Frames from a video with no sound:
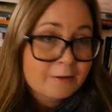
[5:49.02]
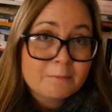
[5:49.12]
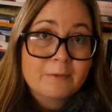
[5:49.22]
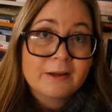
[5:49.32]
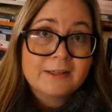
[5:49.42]

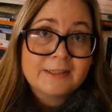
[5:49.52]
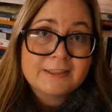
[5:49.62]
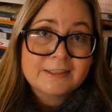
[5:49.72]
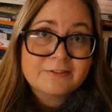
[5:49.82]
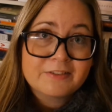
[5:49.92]
My
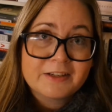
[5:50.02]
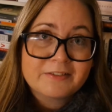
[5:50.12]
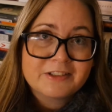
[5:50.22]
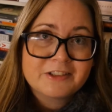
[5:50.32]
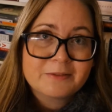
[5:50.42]
least
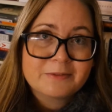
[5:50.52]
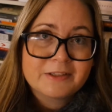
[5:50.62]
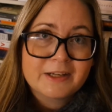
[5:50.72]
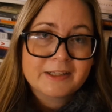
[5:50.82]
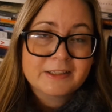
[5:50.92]
favorite
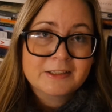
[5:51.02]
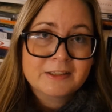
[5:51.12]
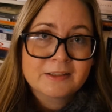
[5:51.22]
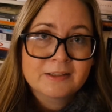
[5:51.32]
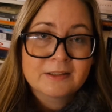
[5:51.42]

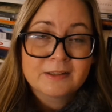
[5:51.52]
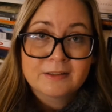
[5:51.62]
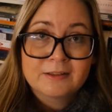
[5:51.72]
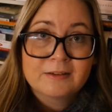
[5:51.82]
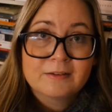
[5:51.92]
subject
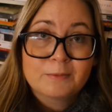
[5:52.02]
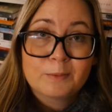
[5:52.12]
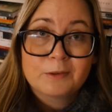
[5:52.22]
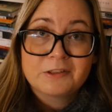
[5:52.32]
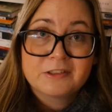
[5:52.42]

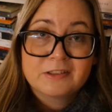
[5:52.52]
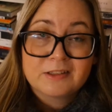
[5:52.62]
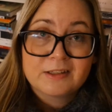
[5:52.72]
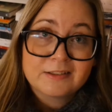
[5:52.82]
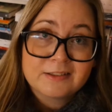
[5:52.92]
was
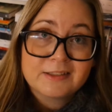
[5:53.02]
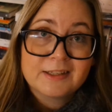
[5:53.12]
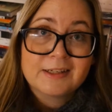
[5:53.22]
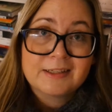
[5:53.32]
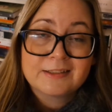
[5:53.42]
and
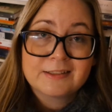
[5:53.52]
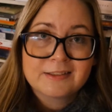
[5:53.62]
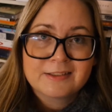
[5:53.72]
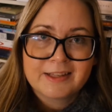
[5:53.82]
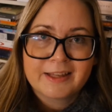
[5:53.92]
still is,
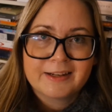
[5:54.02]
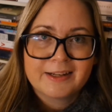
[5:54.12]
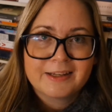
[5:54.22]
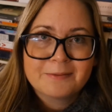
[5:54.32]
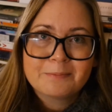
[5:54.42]

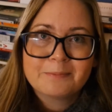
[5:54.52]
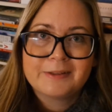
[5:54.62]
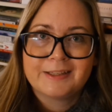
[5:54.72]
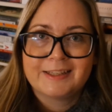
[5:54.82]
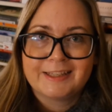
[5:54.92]
sadly,
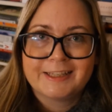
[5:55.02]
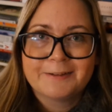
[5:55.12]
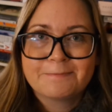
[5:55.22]
PE.